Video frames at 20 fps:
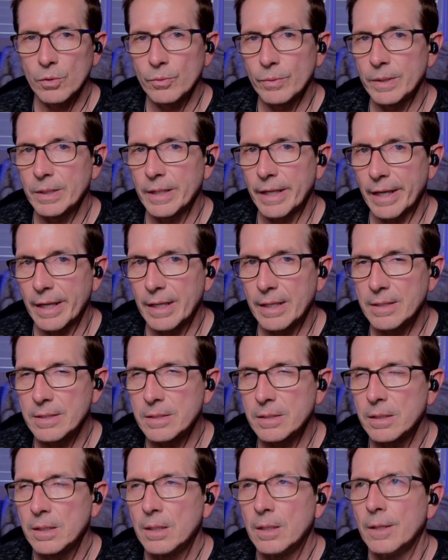really is,
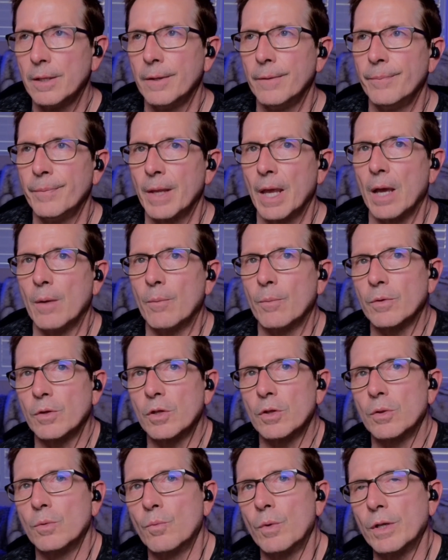and
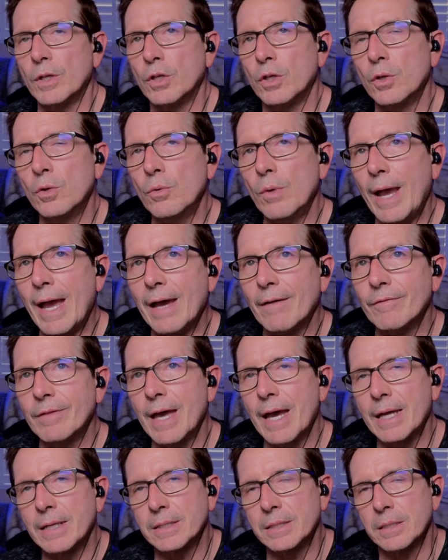when you have
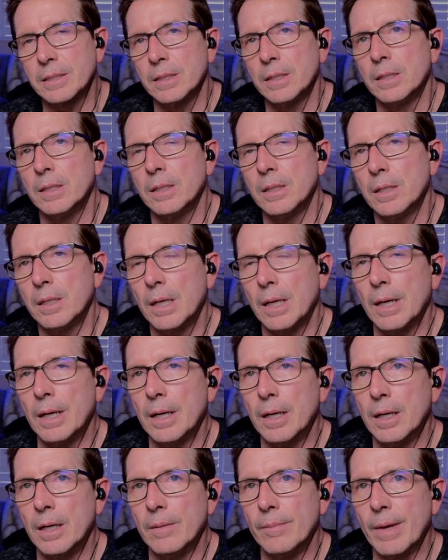that
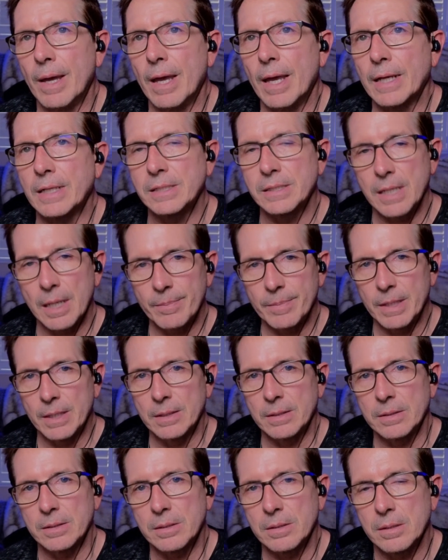
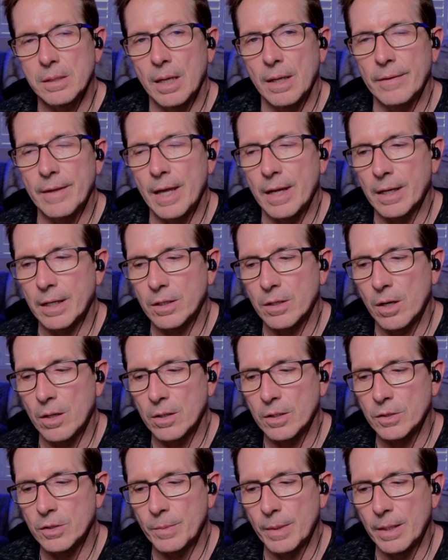acceptance and that
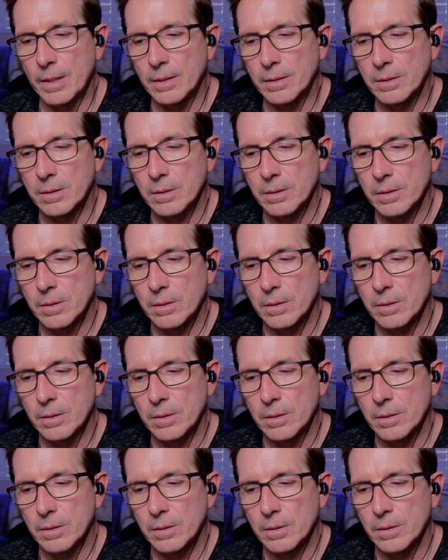acknowledgement,